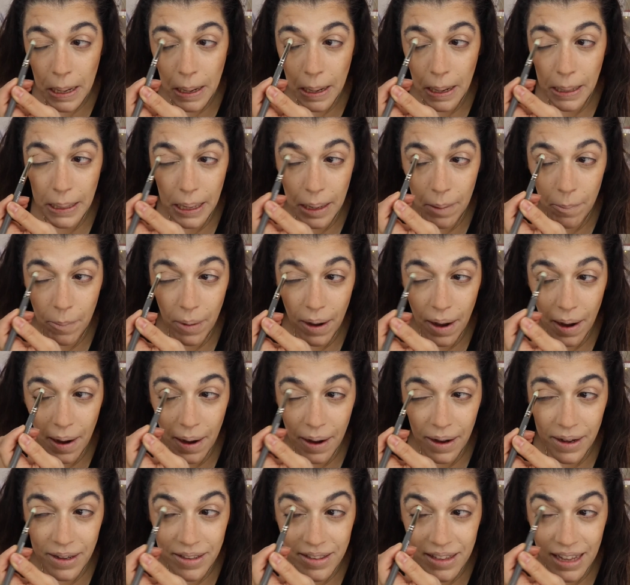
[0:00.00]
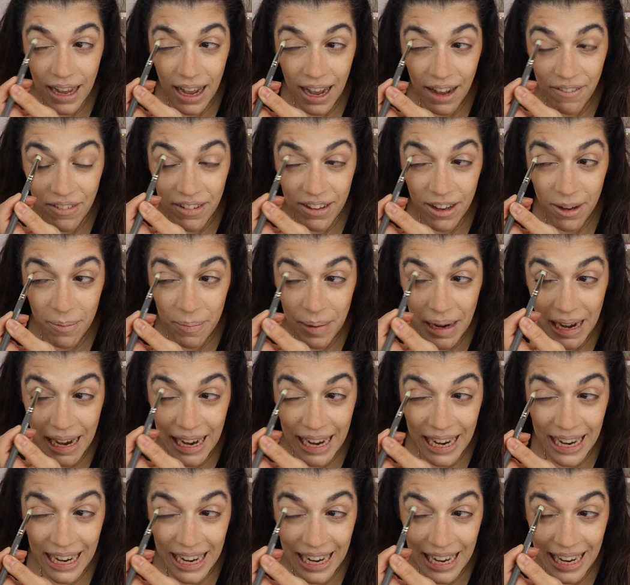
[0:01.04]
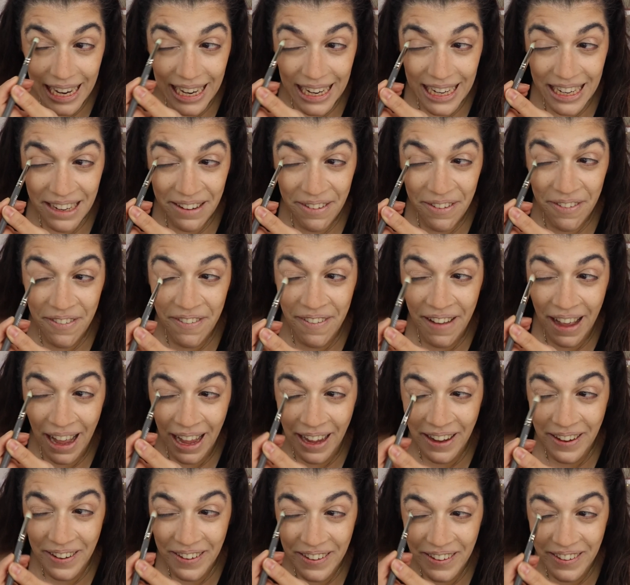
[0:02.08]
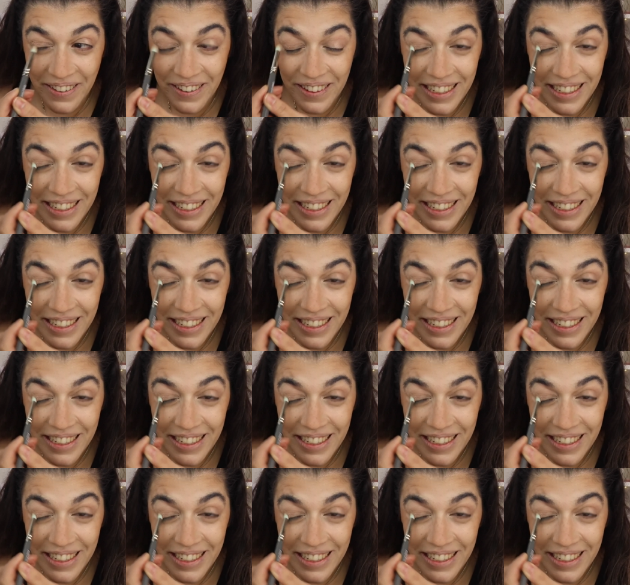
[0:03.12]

Okay, my eyes have completely failed.